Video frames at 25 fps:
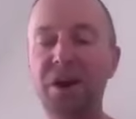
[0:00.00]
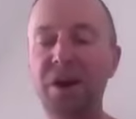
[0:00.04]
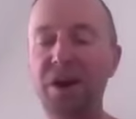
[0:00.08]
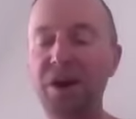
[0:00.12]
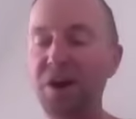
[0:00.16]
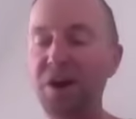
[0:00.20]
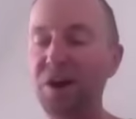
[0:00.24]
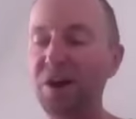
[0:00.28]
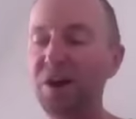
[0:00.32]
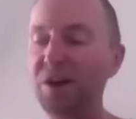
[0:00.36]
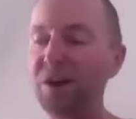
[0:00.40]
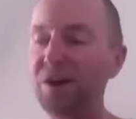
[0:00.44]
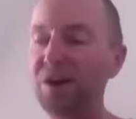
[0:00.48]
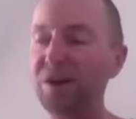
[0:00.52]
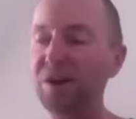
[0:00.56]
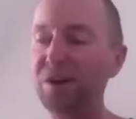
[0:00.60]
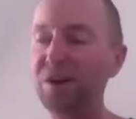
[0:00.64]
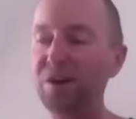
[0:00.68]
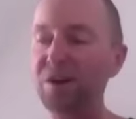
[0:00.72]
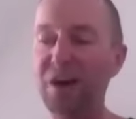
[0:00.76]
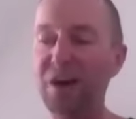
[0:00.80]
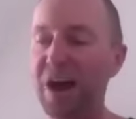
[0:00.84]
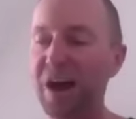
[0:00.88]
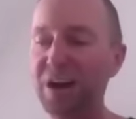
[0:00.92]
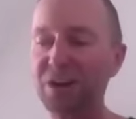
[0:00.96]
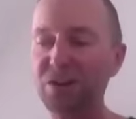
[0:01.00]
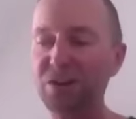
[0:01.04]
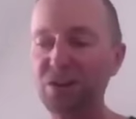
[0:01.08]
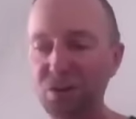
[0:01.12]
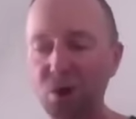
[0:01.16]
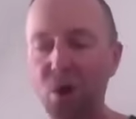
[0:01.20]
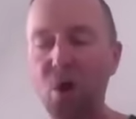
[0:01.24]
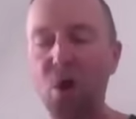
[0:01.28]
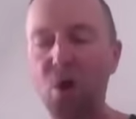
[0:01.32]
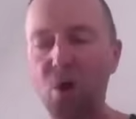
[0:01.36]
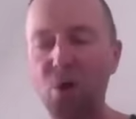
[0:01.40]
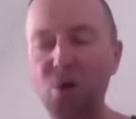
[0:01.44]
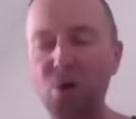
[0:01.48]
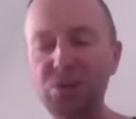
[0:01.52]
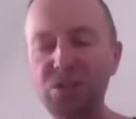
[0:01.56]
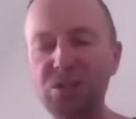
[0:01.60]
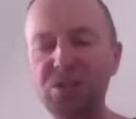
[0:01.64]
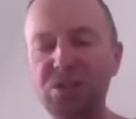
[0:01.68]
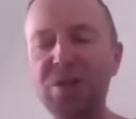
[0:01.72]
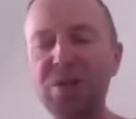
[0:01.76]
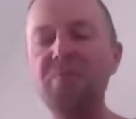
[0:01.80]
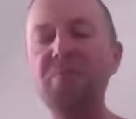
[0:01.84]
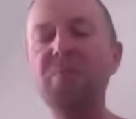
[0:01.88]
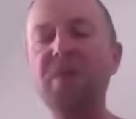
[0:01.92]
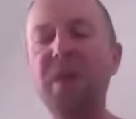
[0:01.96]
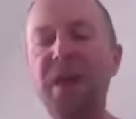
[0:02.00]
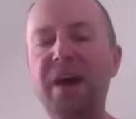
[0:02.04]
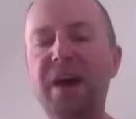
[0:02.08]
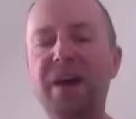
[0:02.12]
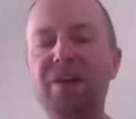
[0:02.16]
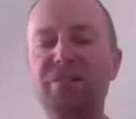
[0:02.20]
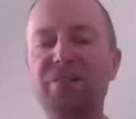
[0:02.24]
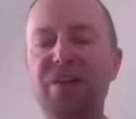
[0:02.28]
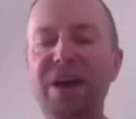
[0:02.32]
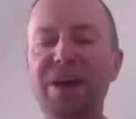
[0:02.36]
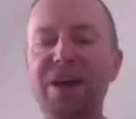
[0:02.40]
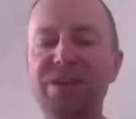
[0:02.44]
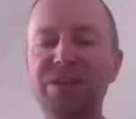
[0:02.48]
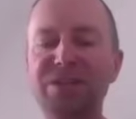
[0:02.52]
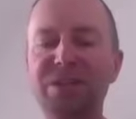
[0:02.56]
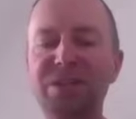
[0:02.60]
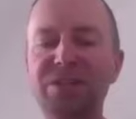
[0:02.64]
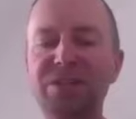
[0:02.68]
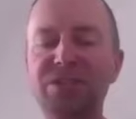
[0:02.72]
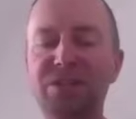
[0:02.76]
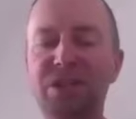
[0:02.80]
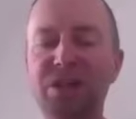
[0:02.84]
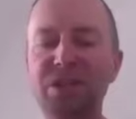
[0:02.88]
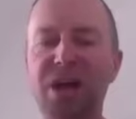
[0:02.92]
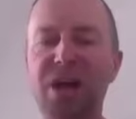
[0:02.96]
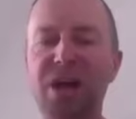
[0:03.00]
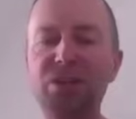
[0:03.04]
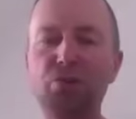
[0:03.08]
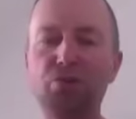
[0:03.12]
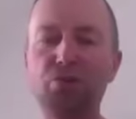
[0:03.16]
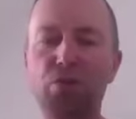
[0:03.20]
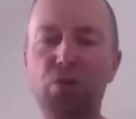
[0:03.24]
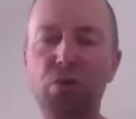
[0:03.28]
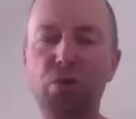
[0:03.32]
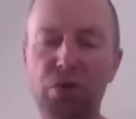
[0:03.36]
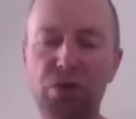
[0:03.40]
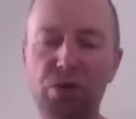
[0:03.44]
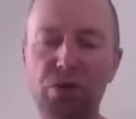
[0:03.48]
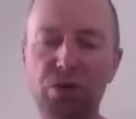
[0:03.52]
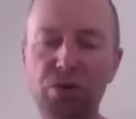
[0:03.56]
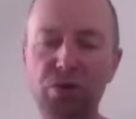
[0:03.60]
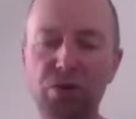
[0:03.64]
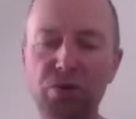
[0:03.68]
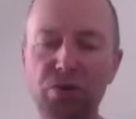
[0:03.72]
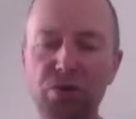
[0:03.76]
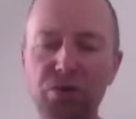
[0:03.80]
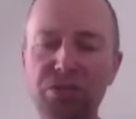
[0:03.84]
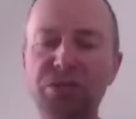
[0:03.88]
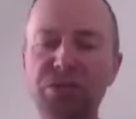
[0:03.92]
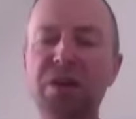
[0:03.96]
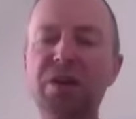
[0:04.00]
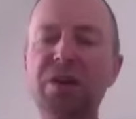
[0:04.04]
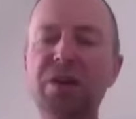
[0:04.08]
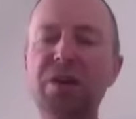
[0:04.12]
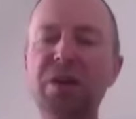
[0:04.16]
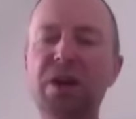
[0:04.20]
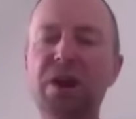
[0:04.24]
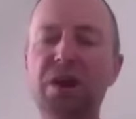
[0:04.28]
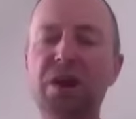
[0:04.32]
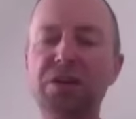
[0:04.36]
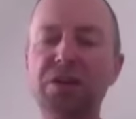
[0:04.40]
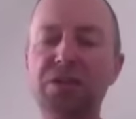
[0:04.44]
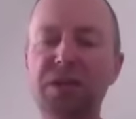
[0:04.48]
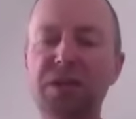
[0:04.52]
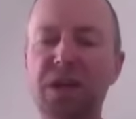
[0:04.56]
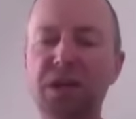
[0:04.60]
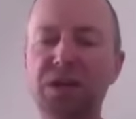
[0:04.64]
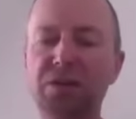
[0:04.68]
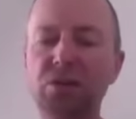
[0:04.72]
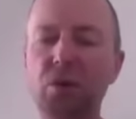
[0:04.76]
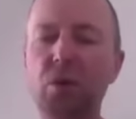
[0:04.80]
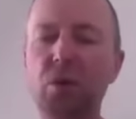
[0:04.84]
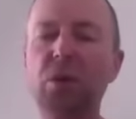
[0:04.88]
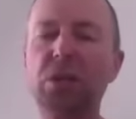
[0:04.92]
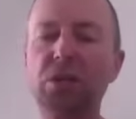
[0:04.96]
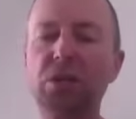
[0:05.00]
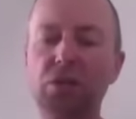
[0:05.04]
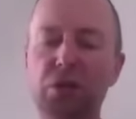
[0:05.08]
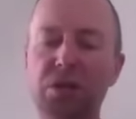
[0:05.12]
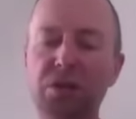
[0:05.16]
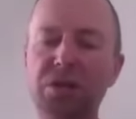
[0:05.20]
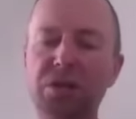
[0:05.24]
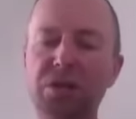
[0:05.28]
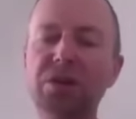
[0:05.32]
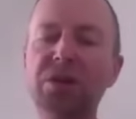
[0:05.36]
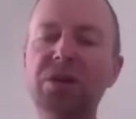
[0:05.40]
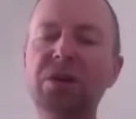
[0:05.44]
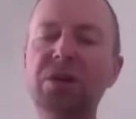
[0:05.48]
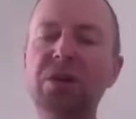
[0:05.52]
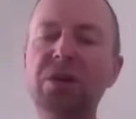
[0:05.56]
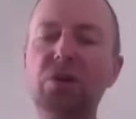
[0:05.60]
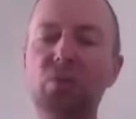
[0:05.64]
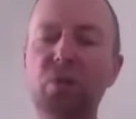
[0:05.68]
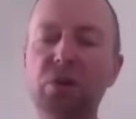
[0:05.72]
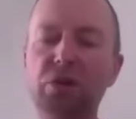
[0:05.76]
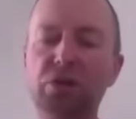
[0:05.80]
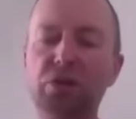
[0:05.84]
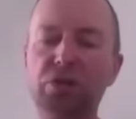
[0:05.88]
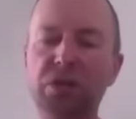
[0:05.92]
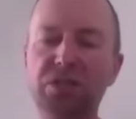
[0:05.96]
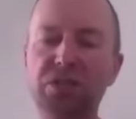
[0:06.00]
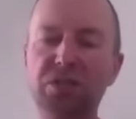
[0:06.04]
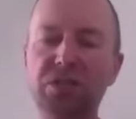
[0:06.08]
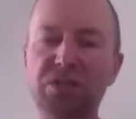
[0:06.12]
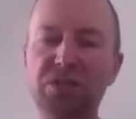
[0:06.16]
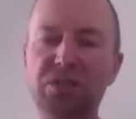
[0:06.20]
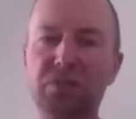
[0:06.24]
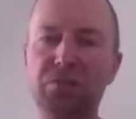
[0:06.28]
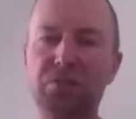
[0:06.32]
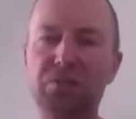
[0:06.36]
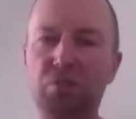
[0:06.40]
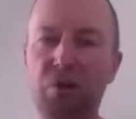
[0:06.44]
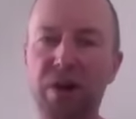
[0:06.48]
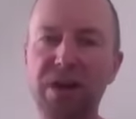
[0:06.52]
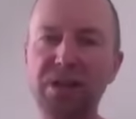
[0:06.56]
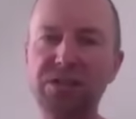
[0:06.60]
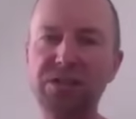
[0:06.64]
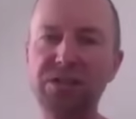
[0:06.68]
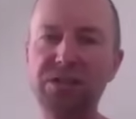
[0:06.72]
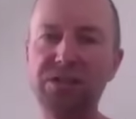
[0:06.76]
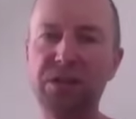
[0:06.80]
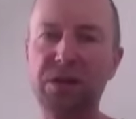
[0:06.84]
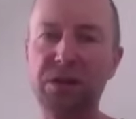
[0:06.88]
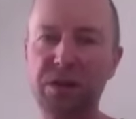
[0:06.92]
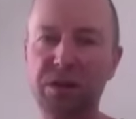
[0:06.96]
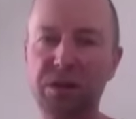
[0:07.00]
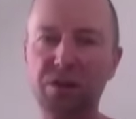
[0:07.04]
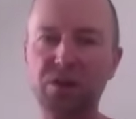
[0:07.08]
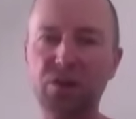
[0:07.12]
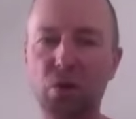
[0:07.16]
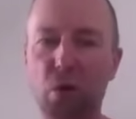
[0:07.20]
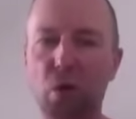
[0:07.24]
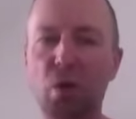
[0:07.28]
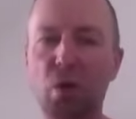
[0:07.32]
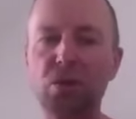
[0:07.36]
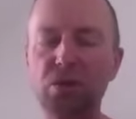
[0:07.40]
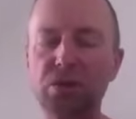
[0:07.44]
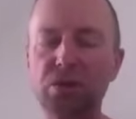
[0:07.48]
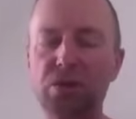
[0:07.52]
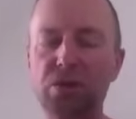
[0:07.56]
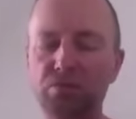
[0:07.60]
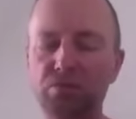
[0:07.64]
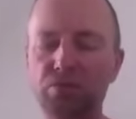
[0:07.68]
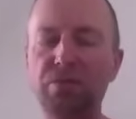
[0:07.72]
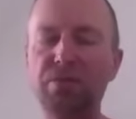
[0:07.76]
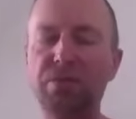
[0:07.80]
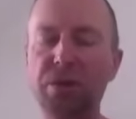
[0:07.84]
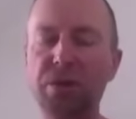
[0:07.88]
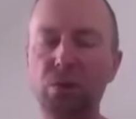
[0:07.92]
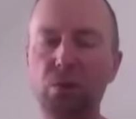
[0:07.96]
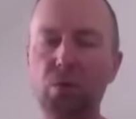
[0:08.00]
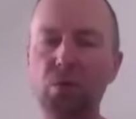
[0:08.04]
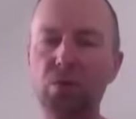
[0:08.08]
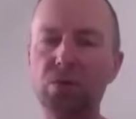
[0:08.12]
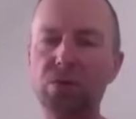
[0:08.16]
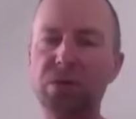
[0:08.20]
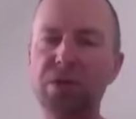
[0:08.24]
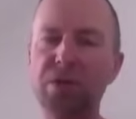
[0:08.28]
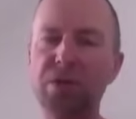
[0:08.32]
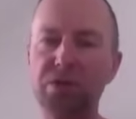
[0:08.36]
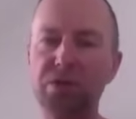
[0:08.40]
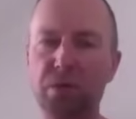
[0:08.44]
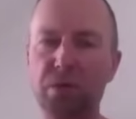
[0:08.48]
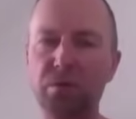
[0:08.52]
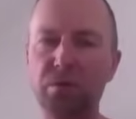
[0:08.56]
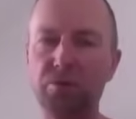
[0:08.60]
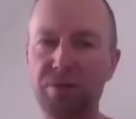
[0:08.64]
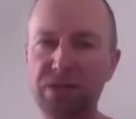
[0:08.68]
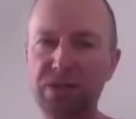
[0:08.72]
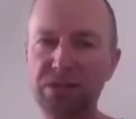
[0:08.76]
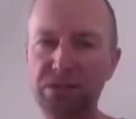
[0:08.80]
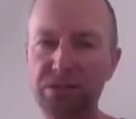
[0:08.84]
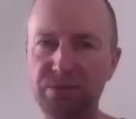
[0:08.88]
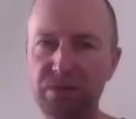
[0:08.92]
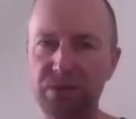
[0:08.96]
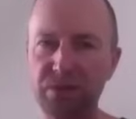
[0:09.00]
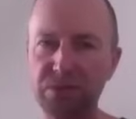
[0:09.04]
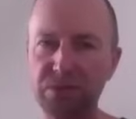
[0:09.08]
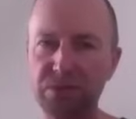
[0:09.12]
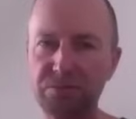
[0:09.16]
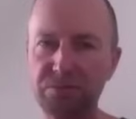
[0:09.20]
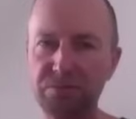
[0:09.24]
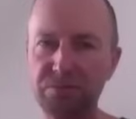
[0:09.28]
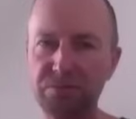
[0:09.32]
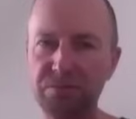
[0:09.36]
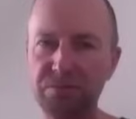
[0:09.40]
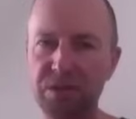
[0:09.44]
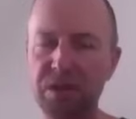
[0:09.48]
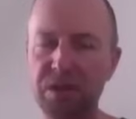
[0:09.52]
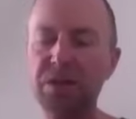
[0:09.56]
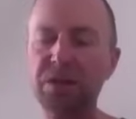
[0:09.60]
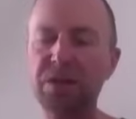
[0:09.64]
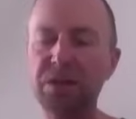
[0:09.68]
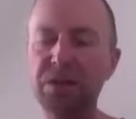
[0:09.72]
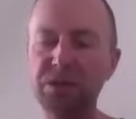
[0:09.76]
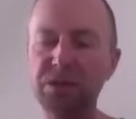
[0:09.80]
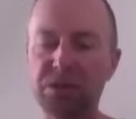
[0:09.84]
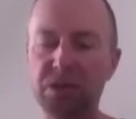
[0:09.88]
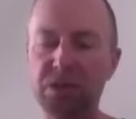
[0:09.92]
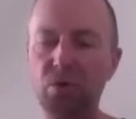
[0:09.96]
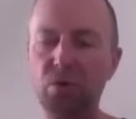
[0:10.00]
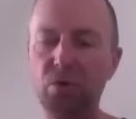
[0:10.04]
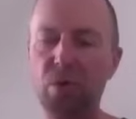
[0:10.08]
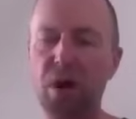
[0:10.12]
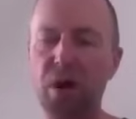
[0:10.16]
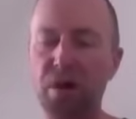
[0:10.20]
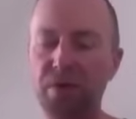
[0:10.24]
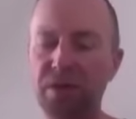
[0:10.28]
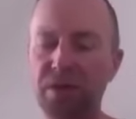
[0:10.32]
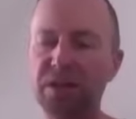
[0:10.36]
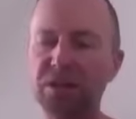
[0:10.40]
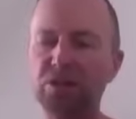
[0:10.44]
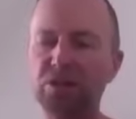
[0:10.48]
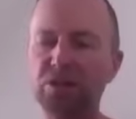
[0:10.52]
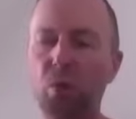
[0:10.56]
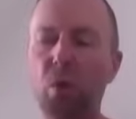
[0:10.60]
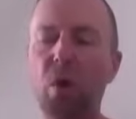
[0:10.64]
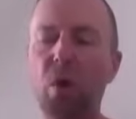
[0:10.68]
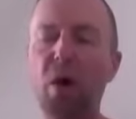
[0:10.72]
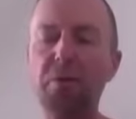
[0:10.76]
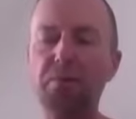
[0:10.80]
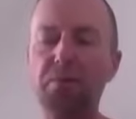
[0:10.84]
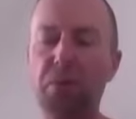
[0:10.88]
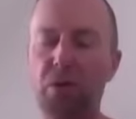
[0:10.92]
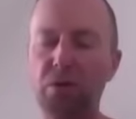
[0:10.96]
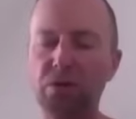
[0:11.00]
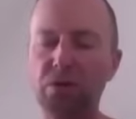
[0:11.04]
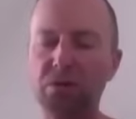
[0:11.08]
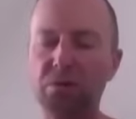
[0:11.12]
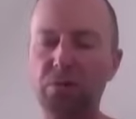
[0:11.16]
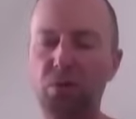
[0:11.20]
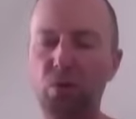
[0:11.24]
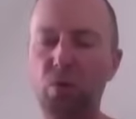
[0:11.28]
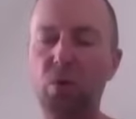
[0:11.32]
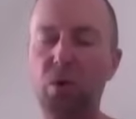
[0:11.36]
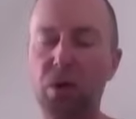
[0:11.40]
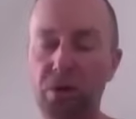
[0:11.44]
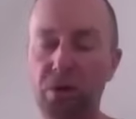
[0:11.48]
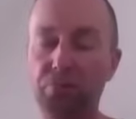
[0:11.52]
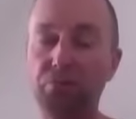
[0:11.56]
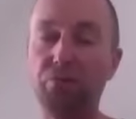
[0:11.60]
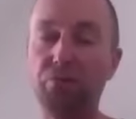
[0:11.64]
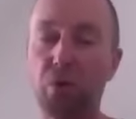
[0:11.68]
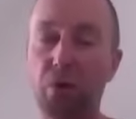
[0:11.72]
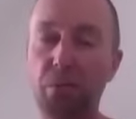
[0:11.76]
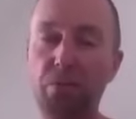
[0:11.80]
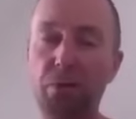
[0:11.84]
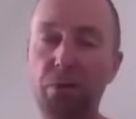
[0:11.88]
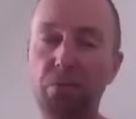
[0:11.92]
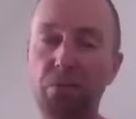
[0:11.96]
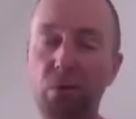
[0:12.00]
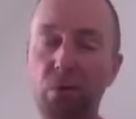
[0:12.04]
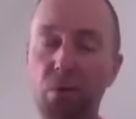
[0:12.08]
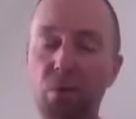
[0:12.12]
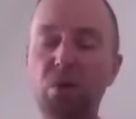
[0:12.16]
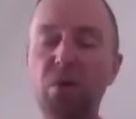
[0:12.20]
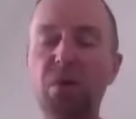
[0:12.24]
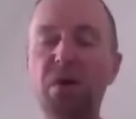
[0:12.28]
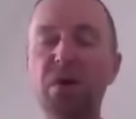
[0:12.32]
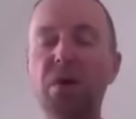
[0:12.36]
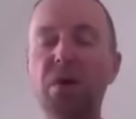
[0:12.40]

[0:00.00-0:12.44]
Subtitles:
uh, and not have access to natural cures and technology which is suppressed and not revealed to the rest of us? So I think it's quite possible and probable